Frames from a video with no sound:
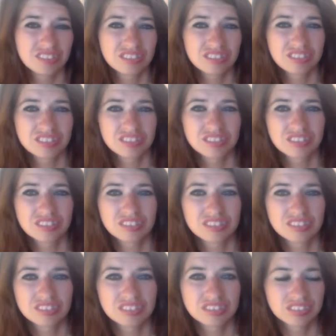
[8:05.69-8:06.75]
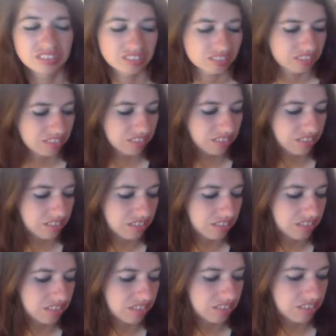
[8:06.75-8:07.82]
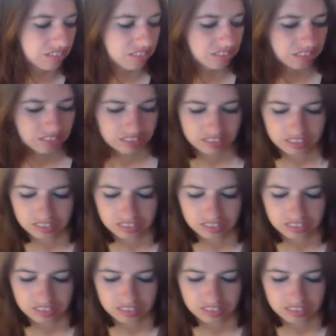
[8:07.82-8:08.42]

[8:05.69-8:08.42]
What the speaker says: The person shown says nothing.